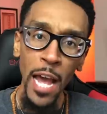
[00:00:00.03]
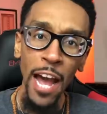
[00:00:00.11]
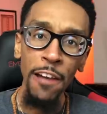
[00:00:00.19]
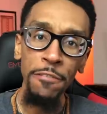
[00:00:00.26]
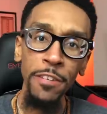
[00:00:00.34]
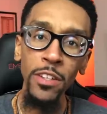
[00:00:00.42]

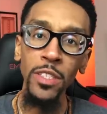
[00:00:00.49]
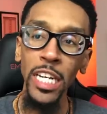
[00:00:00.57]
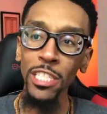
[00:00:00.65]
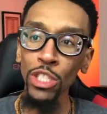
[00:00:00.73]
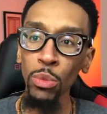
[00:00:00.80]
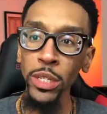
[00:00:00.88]
I feel
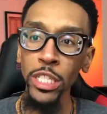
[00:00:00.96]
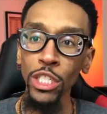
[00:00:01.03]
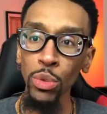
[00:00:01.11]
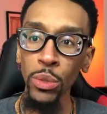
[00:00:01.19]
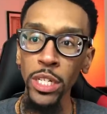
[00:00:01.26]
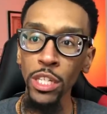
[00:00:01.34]
that twenty
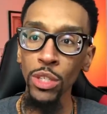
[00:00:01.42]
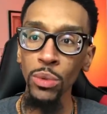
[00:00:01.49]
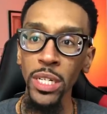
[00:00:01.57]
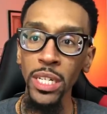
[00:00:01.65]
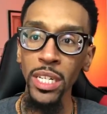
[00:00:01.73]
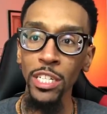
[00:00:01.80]

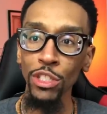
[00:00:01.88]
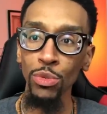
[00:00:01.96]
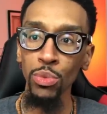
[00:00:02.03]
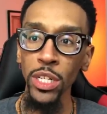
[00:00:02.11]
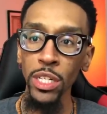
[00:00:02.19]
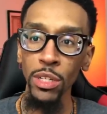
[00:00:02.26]
twenty-three has
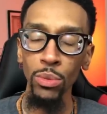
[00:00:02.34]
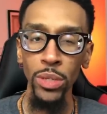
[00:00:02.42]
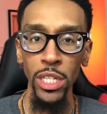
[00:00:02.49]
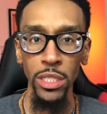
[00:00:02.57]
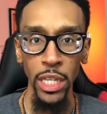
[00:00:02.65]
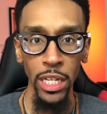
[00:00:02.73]
really
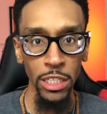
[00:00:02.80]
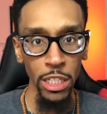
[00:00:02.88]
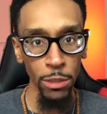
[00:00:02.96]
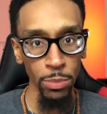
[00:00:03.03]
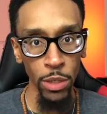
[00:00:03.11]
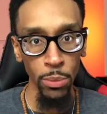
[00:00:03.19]
reached a
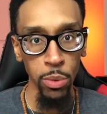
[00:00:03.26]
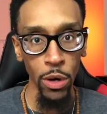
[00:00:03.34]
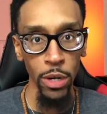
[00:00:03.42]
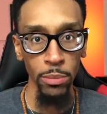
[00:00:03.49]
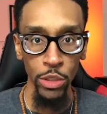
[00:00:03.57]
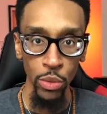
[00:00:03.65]
tipping
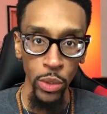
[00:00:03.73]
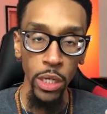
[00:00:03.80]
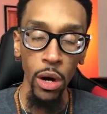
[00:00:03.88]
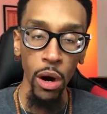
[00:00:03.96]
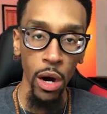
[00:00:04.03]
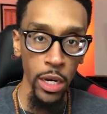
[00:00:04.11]
point
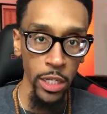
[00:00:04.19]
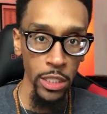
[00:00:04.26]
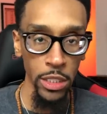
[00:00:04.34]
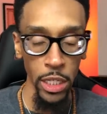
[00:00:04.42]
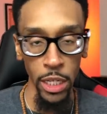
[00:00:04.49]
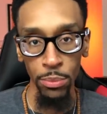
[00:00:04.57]
between
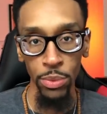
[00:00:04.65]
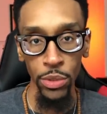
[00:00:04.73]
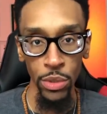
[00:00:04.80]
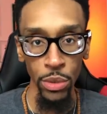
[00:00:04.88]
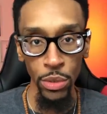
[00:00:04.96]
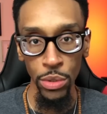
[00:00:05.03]
artists and
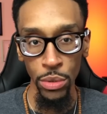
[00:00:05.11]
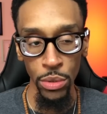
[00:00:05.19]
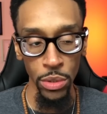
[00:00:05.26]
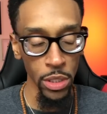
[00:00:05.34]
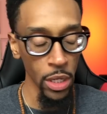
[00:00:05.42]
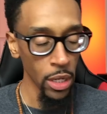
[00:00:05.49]

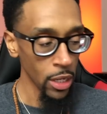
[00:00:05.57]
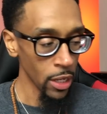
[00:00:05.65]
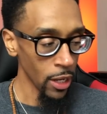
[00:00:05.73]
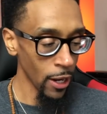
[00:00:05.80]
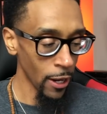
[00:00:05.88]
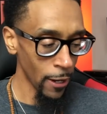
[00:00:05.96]
producers.
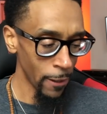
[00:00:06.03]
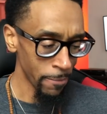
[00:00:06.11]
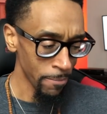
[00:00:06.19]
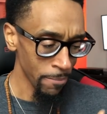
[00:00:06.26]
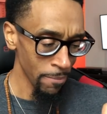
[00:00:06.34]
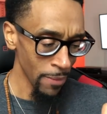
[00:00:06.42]

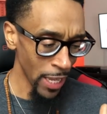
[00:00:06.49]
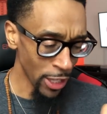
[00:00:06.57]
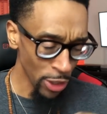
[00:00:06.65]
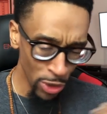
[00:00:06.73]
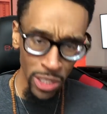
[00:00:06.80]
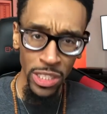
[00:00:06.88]
Um,
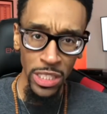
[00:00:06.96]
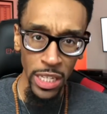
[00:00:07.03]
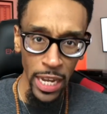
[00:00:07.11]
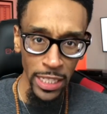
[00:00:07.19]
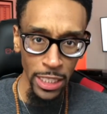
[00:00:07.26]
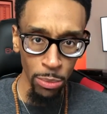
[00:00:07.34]
and you're going to
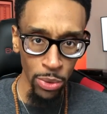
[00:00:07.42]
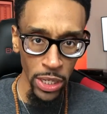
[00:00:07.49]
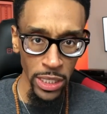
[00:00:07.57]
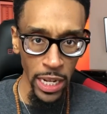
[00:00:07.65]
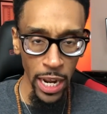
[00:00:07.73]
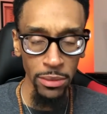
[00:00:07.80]
see as I
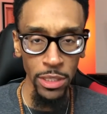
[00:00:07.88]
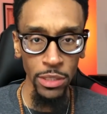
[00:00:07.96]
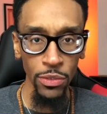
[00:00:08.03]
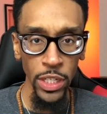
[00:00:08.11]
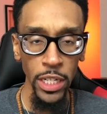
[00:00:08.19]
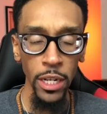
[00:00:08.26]
break down
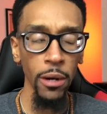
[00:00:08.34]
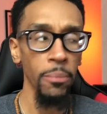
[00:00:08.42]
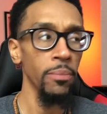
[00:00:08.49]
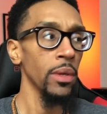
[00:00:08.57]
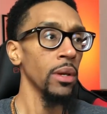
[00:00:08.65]
this video.